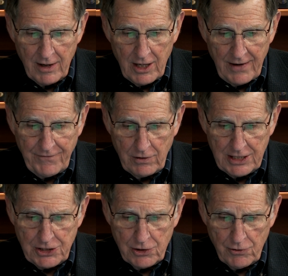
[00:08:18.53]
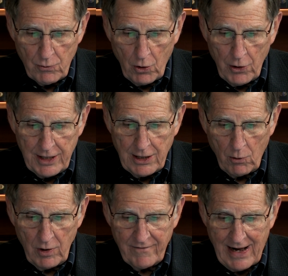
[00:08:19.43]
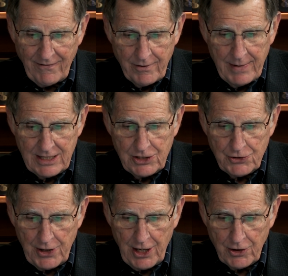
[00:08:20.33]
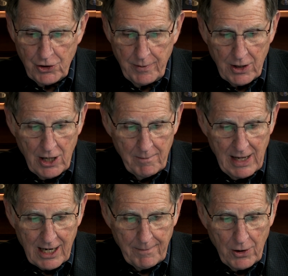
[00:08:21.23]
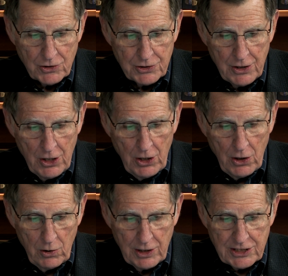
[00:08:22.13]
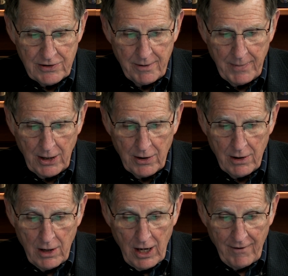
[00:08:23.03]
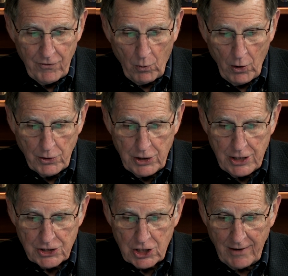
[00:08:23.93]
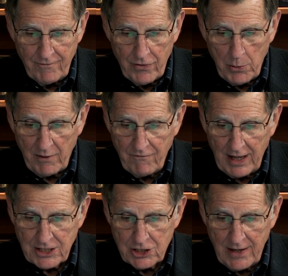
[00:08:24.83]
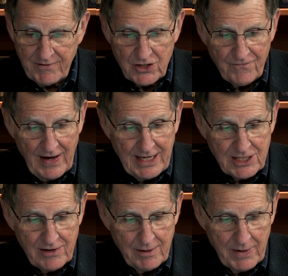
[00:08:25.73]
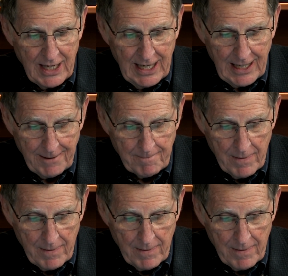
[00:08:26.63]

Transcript: If you listen to the word and don't live out the message you hear, you become like a person who looks in the mirror of the word to discover the reflection of his face in the beginning.